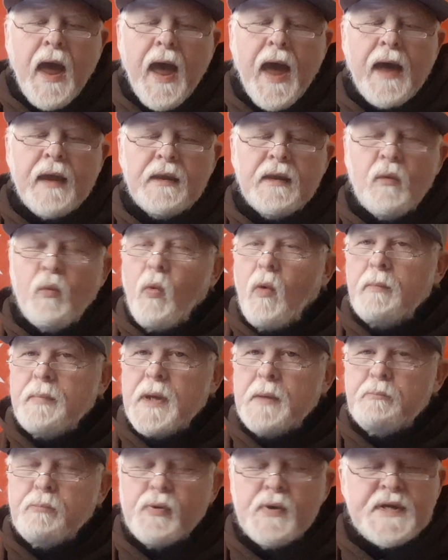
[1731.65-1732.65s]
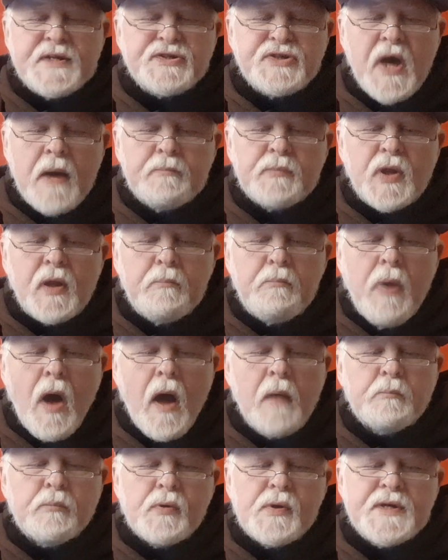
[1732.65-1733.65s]
And it will be precept
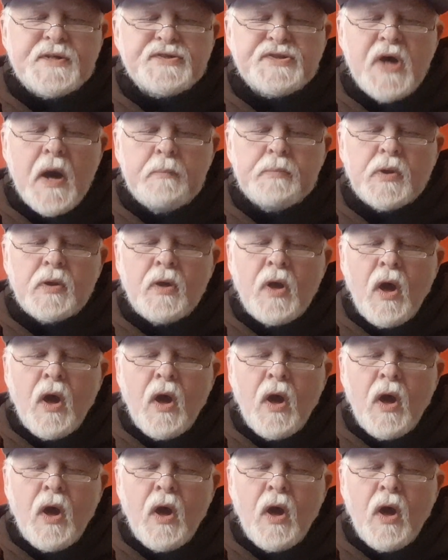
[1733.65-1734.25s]
upon precept,